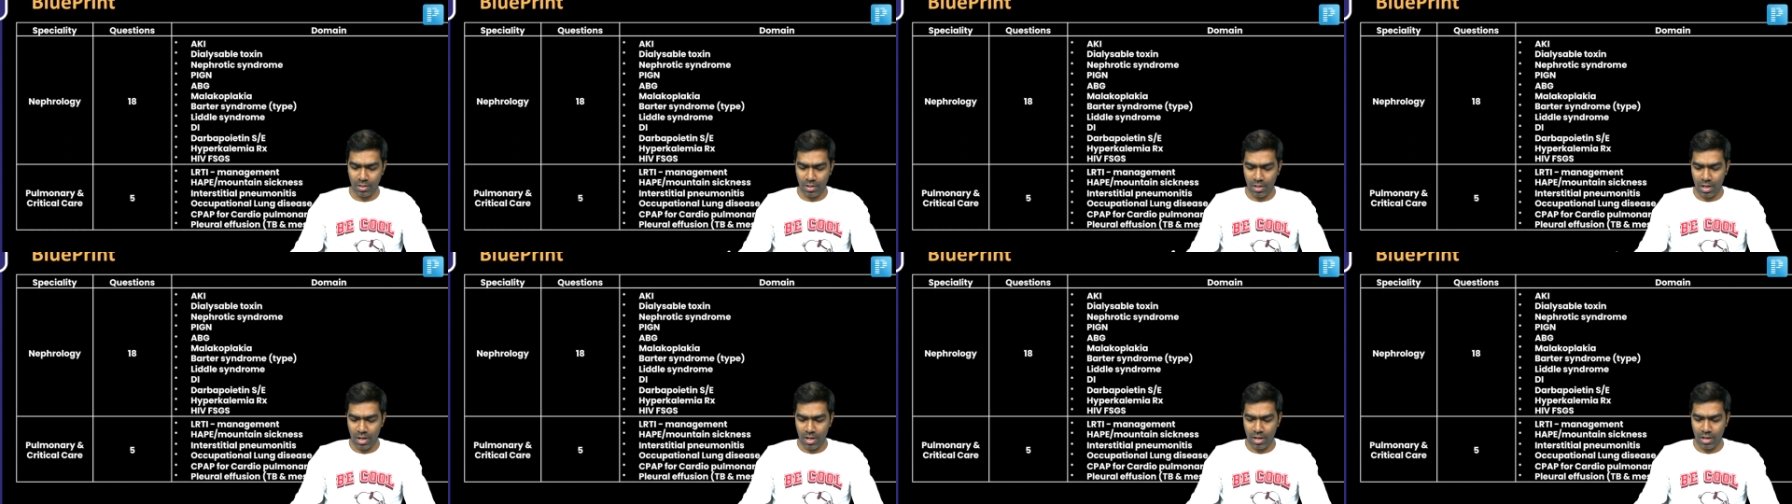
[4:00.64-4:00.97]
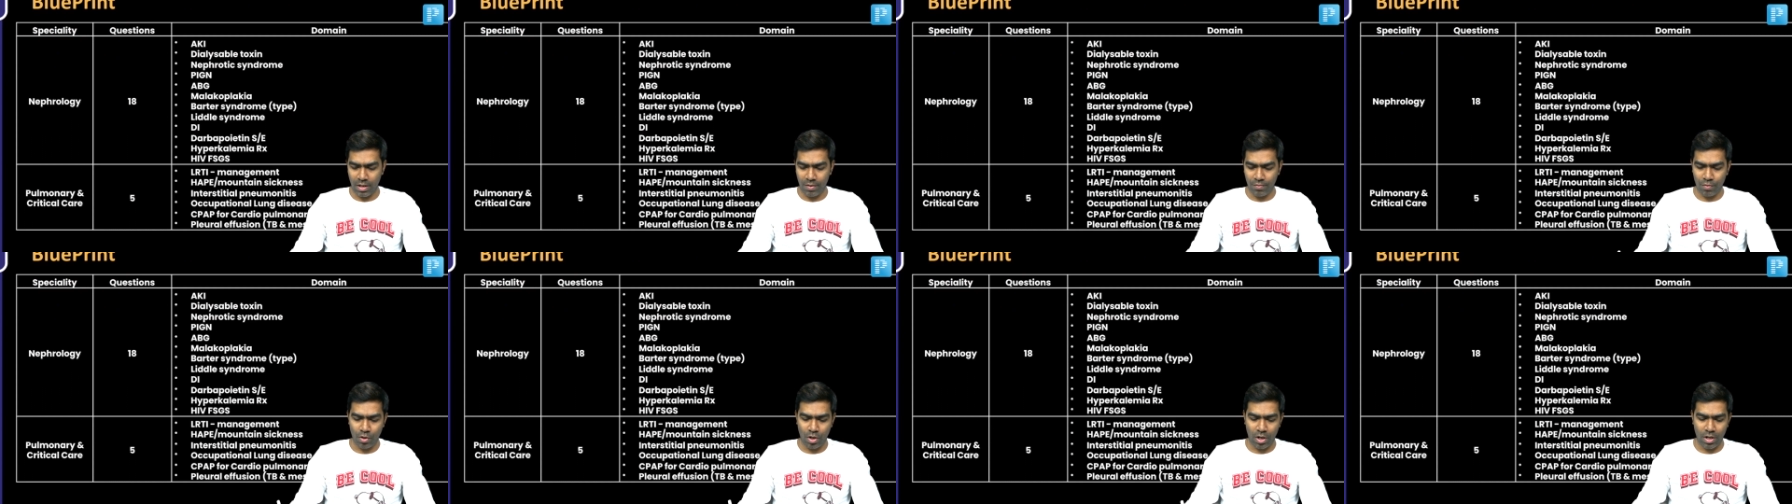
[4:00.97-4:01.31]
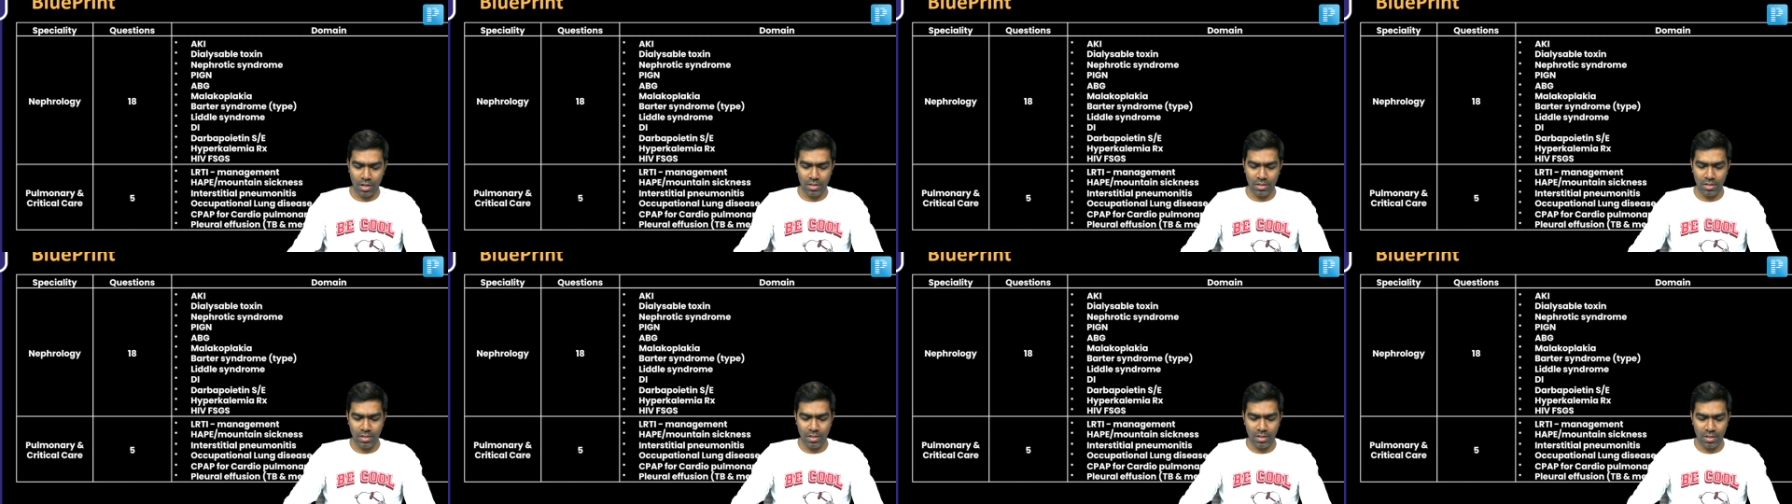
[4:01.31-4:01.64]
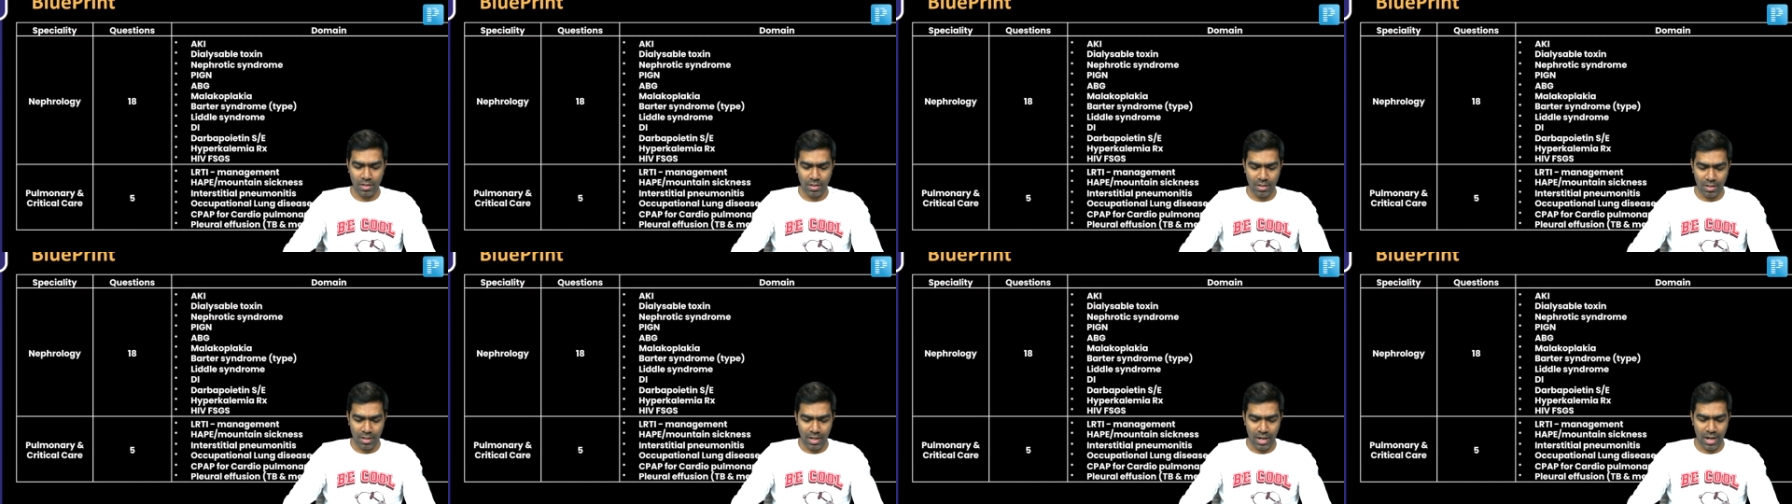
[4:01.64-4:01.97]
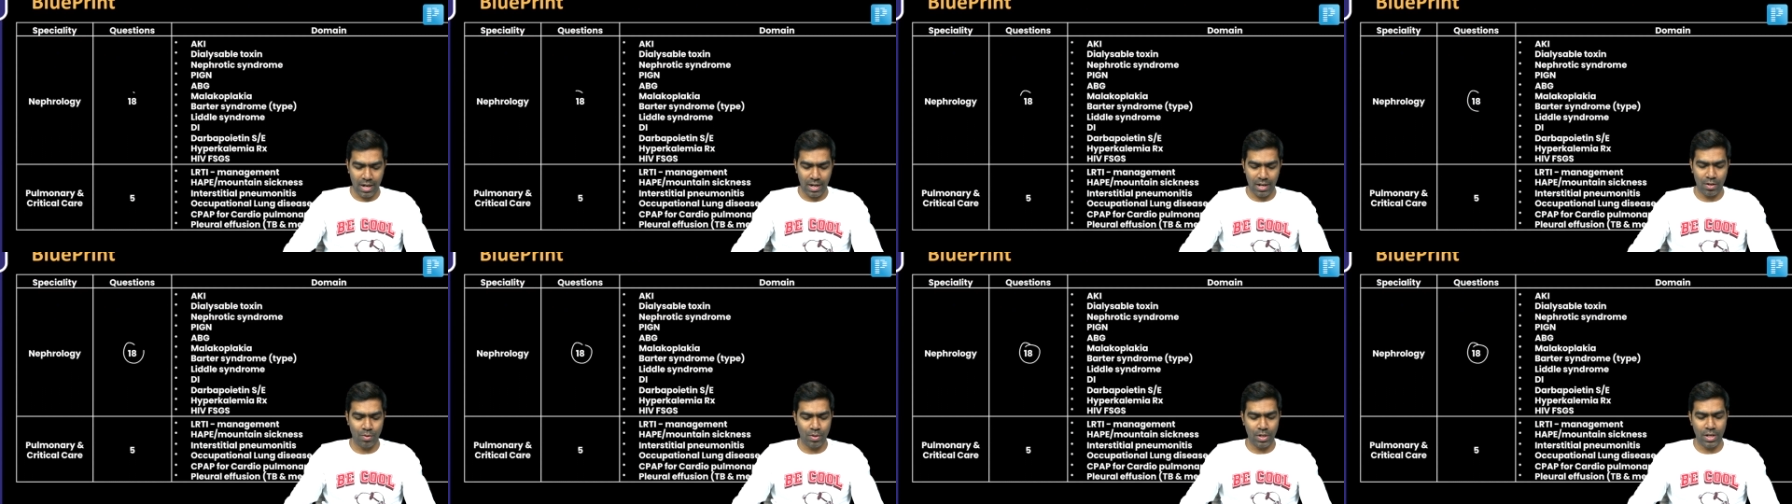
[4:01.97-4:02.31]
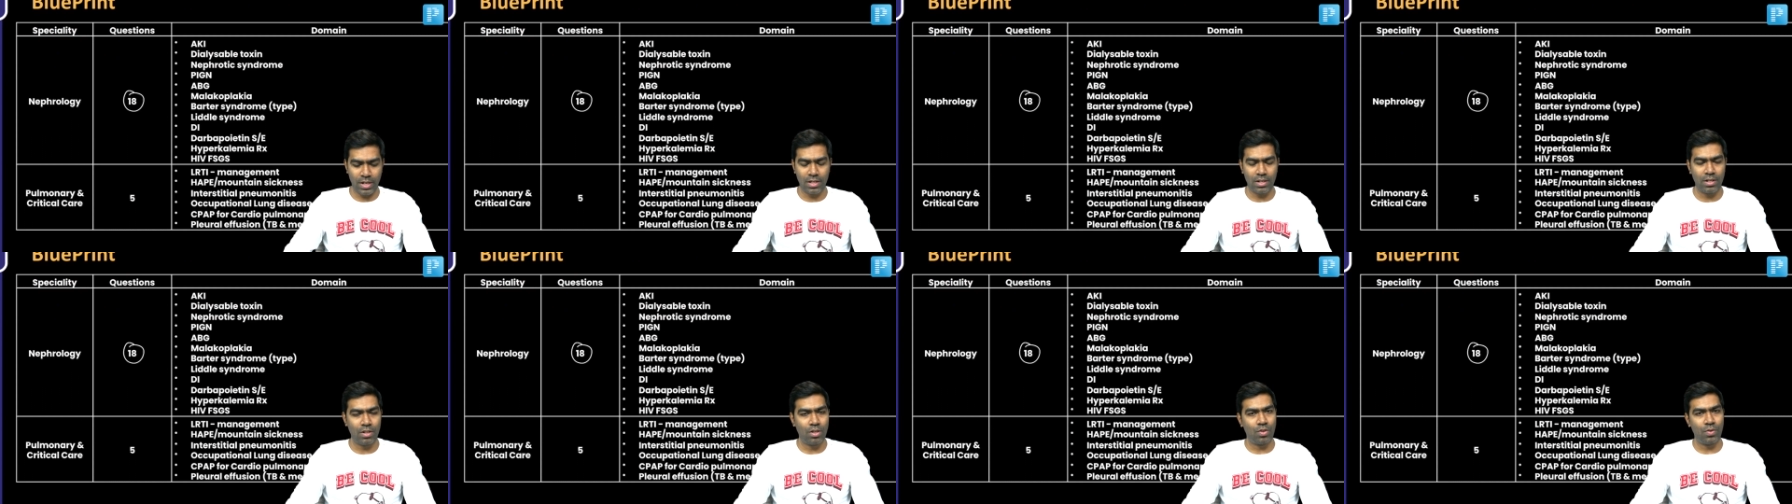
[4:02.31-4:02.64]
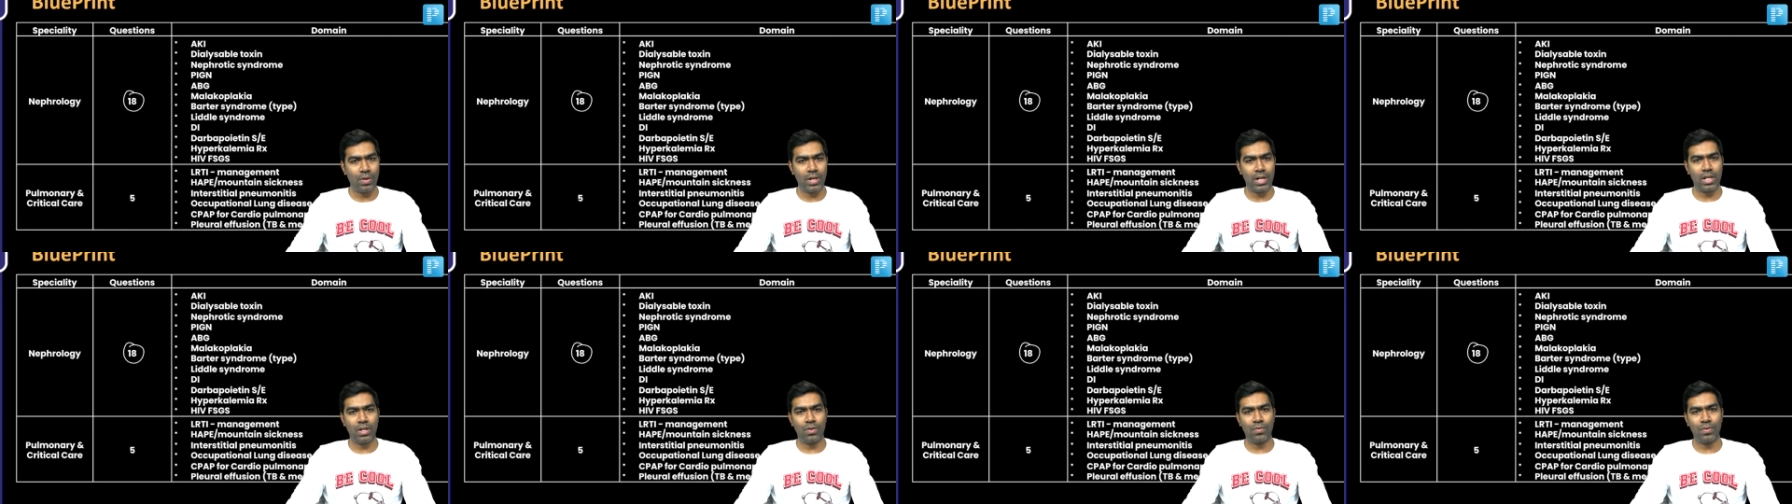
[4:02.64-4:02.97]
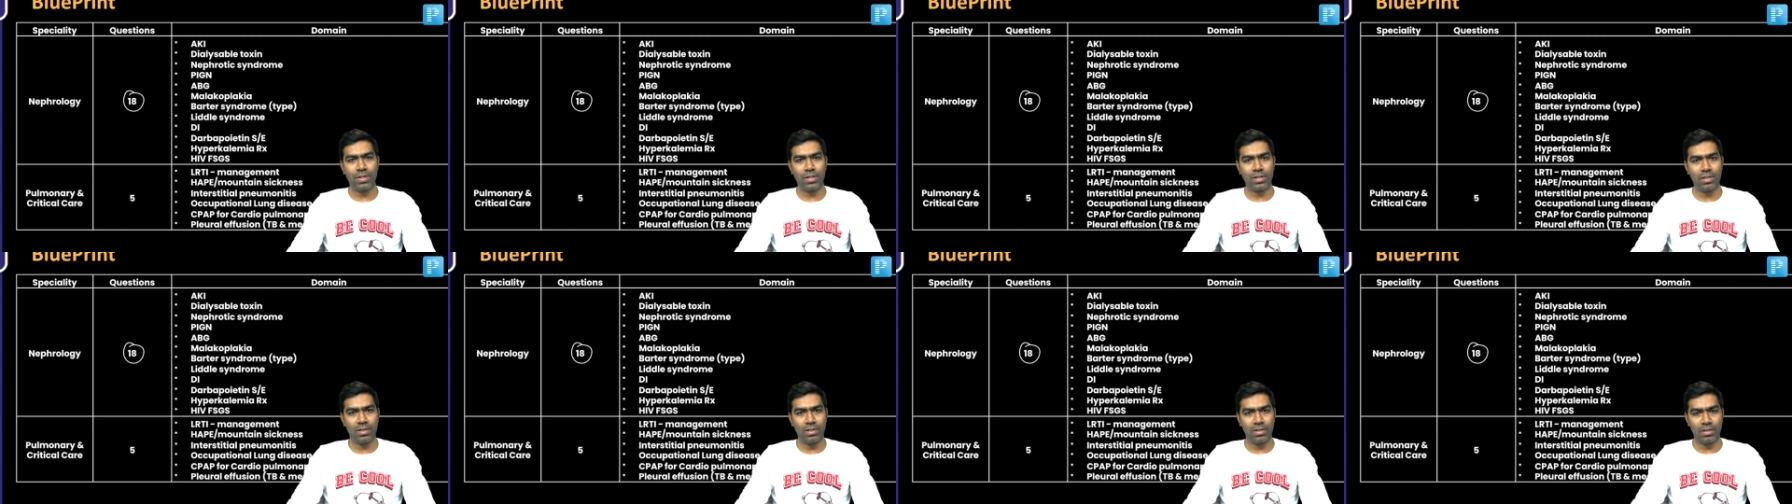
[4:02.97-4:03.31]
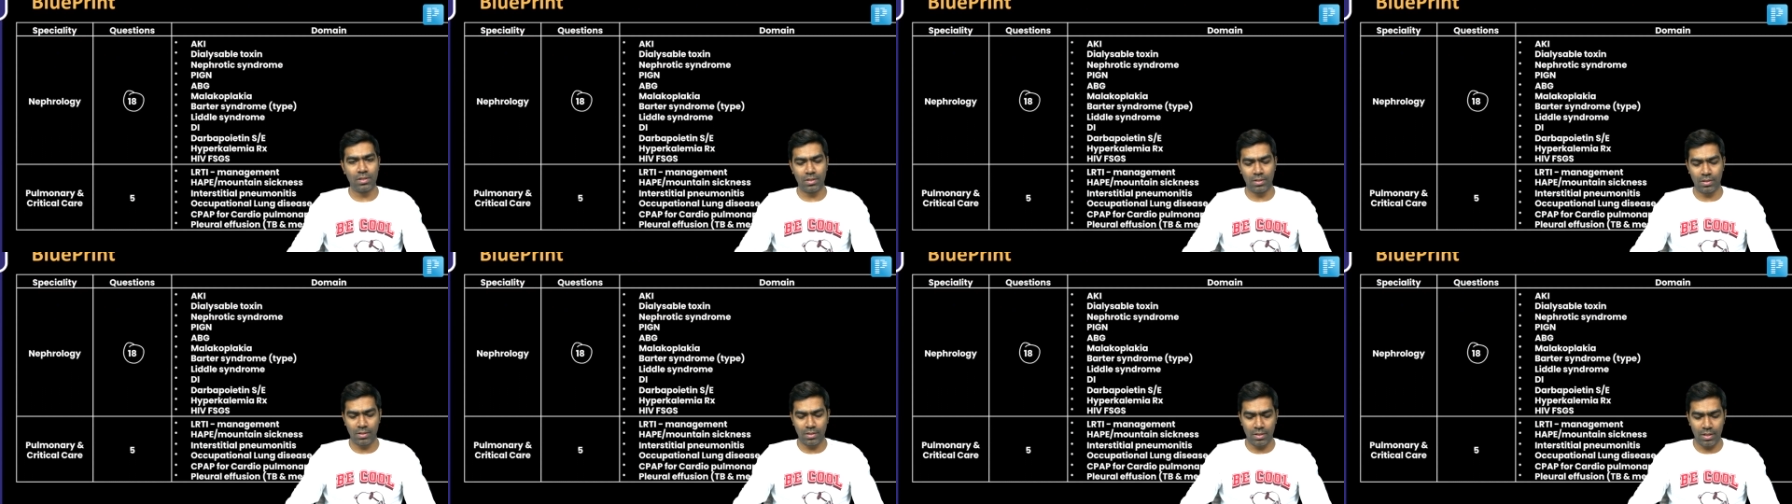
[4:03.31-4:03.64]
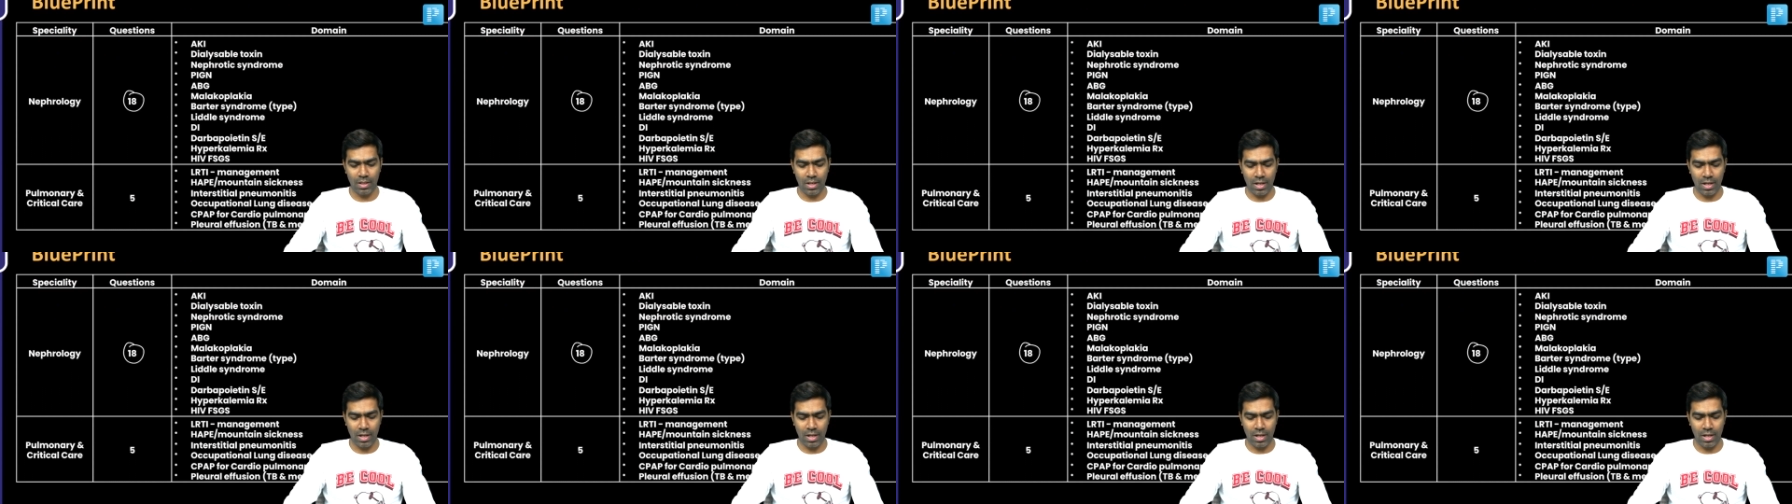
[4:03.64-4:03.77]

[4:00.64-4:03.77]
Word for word: And nephrology had around 18-20 questions,